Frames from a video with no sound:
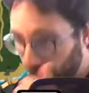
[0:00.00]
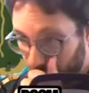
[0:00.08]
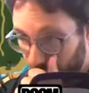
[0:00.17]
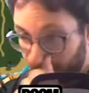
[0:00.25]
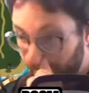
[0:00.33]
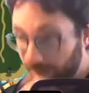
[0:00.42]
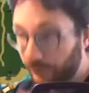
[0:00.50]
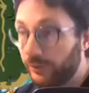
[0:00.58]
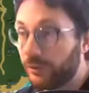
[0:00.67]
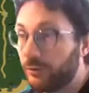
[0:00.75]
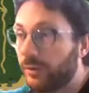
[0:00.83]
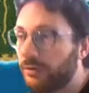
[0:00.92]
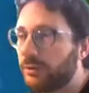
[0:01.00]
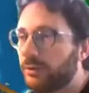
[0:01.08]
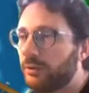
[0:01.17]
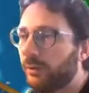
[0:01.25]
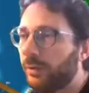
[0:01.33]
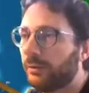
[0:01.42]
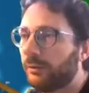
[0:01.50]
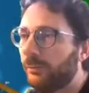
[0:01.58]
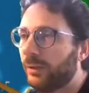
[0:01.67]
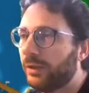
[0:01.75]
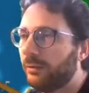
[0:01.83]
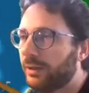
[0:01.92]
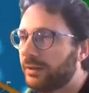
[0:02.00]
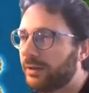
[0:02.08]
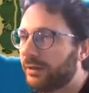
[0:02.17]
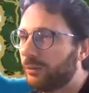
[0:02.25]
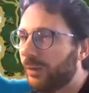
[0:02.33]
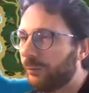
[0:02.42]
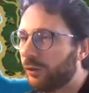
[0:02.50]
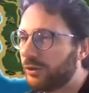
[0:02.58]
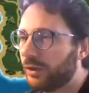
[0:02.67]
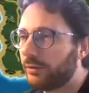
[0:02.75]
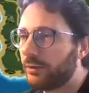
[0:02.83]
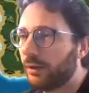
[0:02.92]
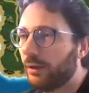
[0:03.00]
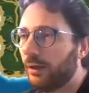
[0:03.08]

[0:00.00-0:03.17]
more tactical situation so we can these things will make more sense.